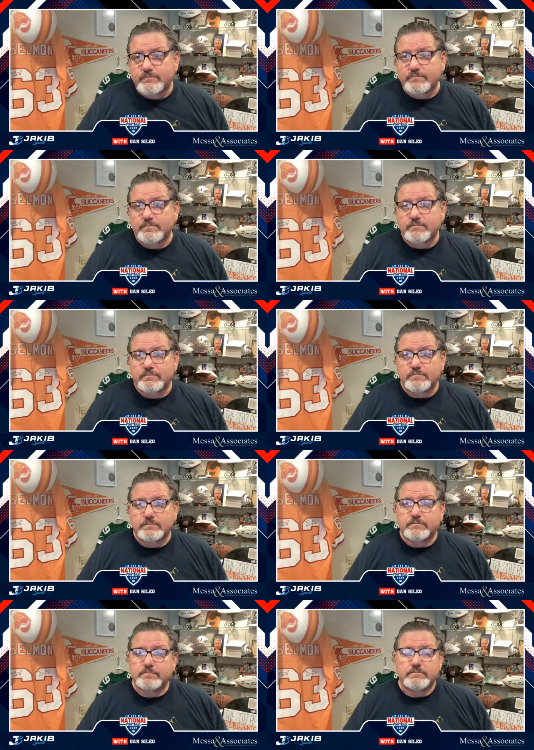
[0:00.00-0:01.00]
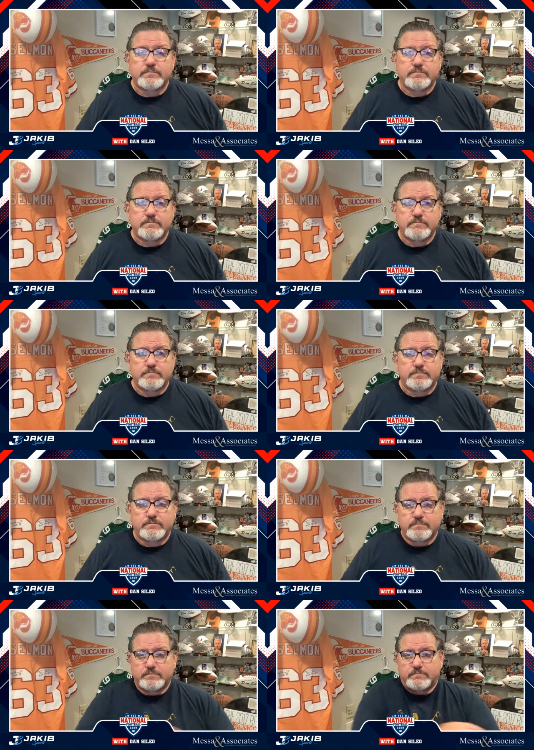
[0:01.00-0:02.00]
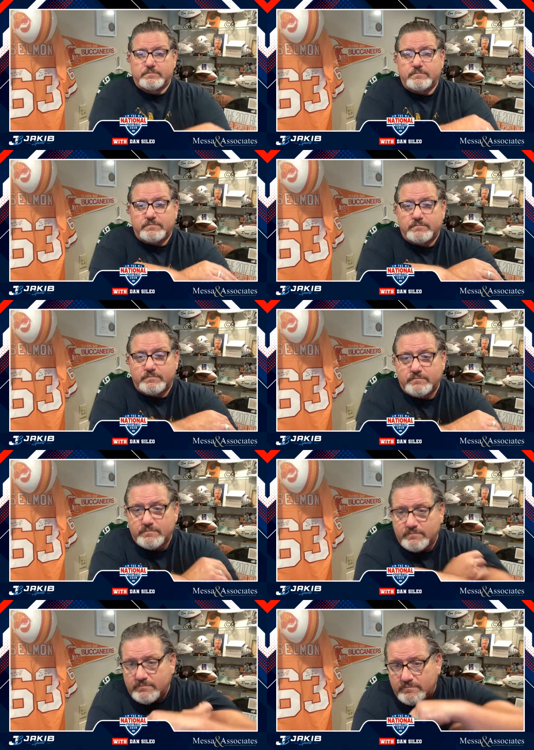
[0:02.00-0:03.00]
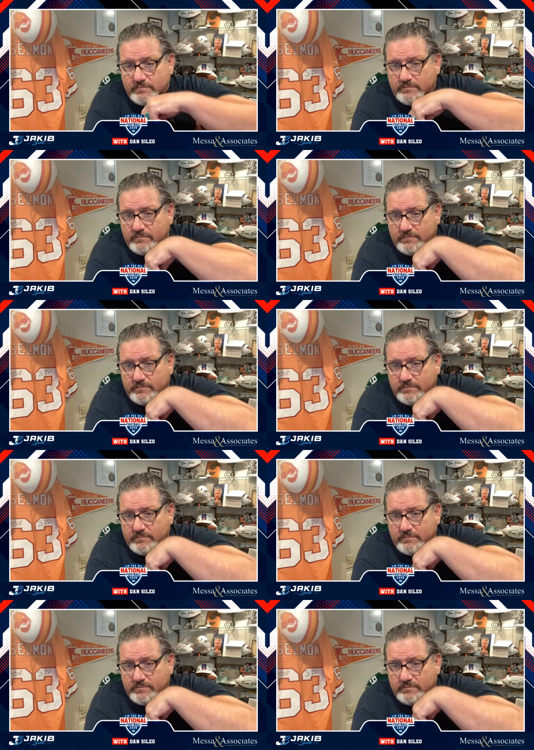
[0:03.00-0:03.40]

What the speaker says: Nobody speaks.